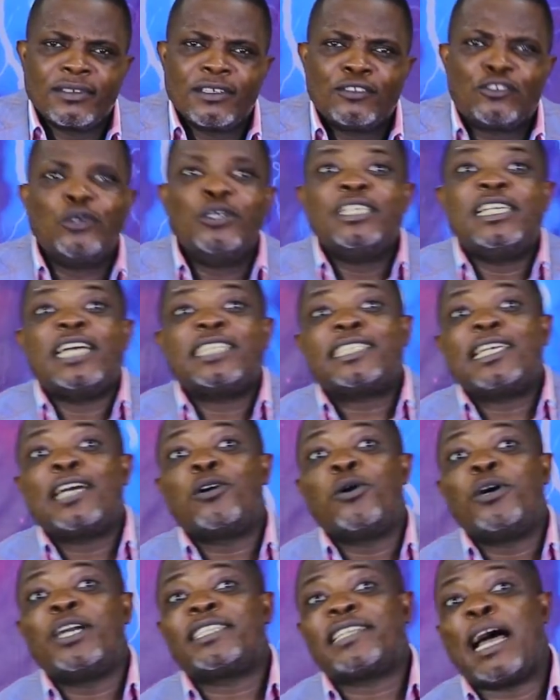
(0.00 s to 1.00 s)
2 years
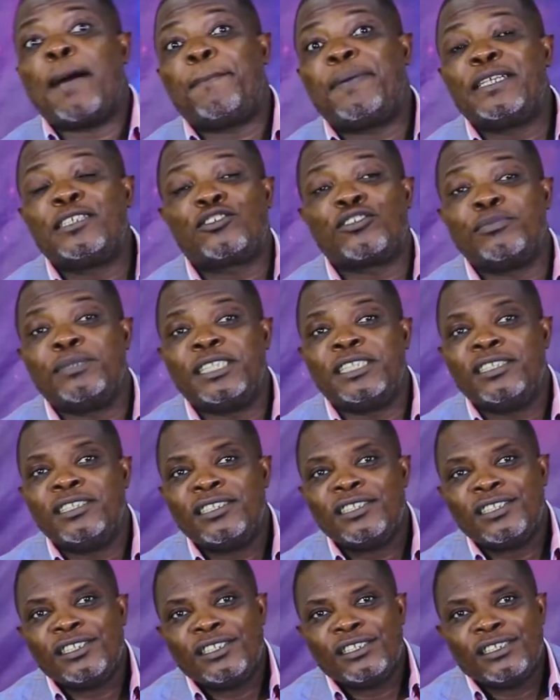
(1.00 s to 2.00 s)
ago, it happened to me
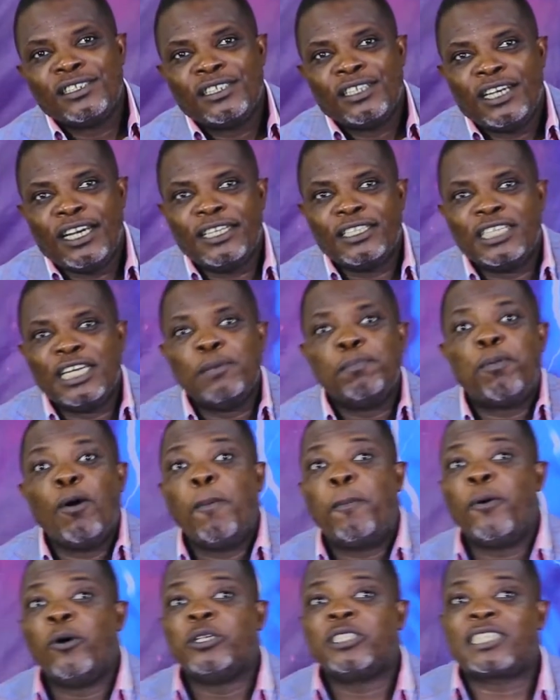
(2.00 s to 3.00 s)
in
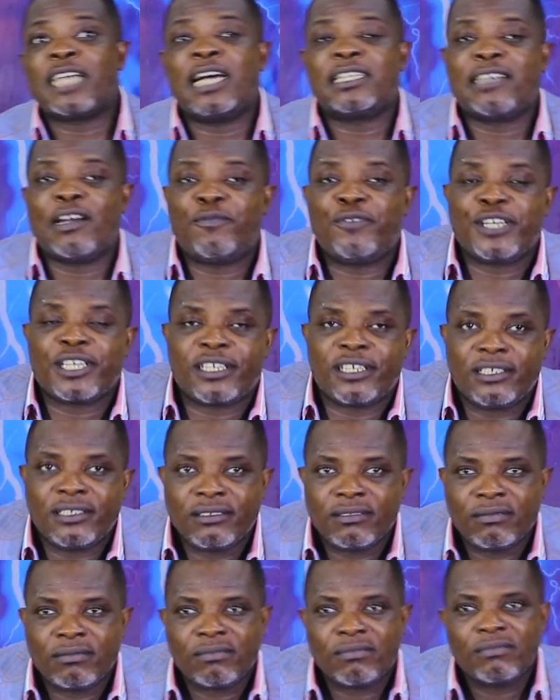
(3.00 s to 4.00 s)
Limpopo in South Africa,
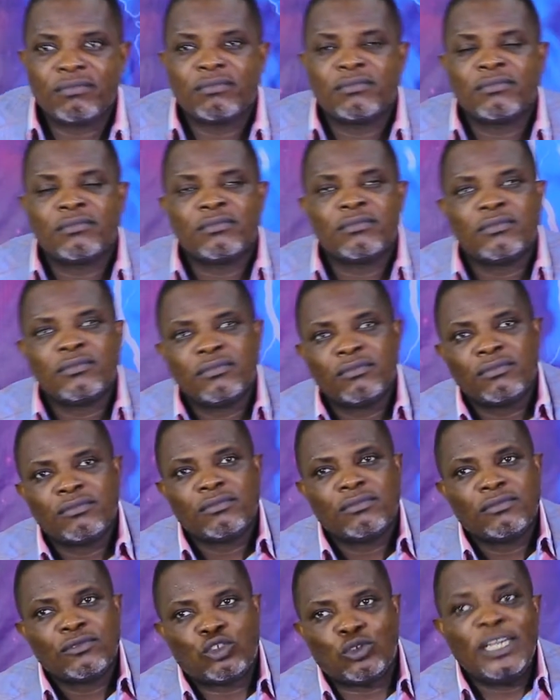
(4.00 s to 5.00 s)

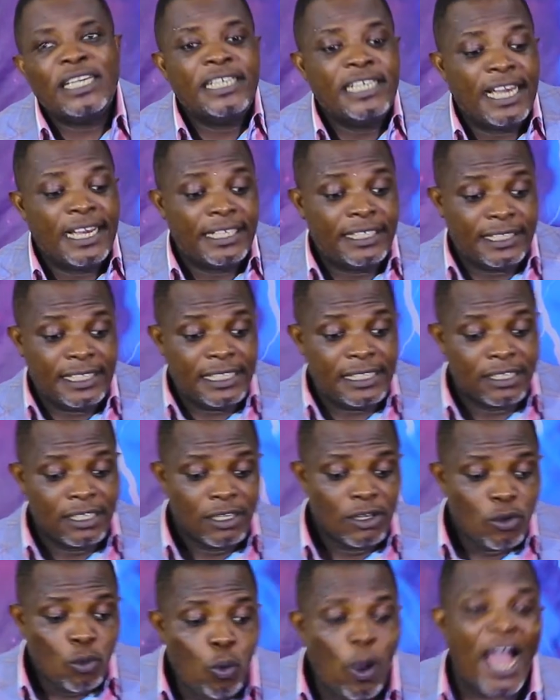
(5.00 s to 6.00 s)
2018.
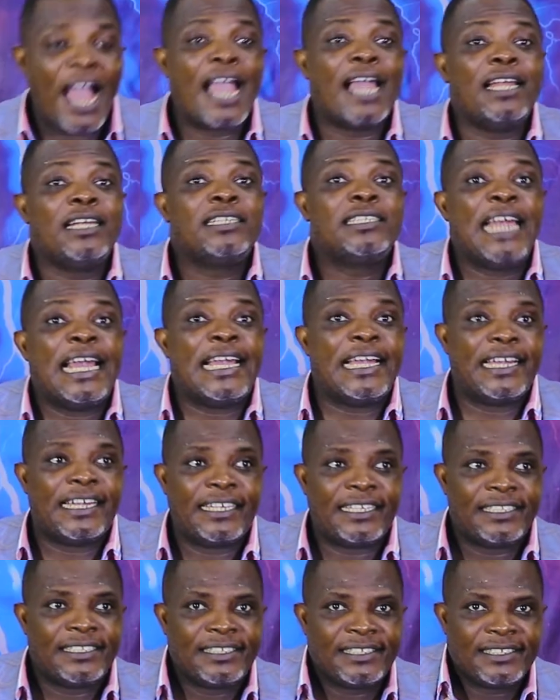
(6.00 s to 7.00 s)
While there
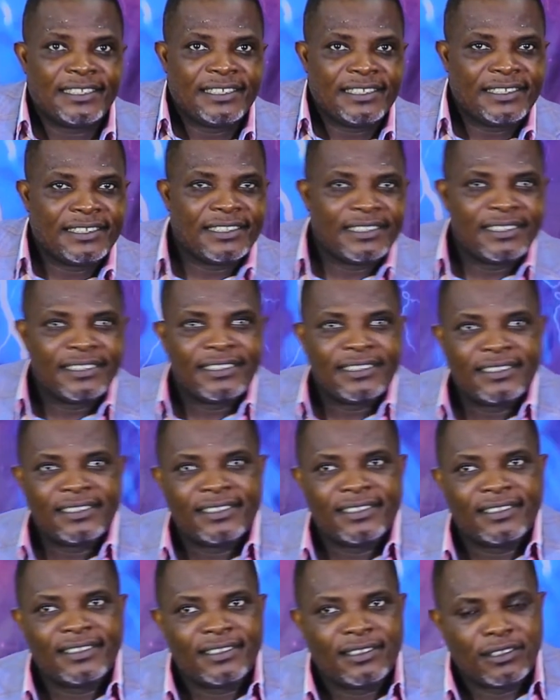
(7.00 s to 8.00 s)

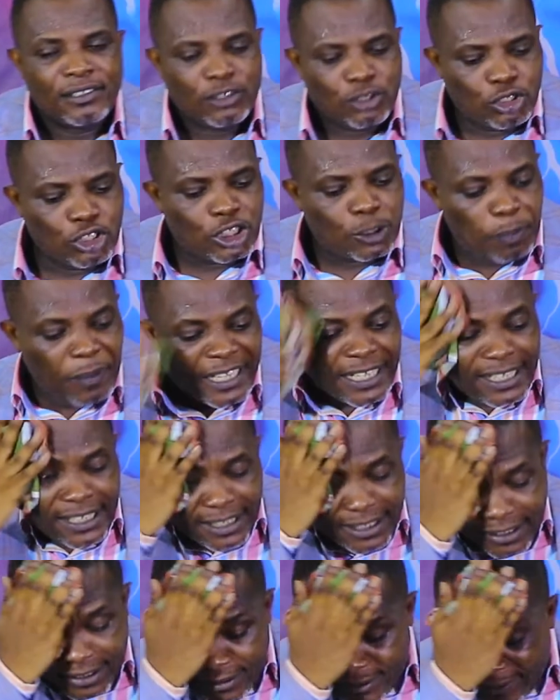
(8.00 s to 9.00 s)
to speak,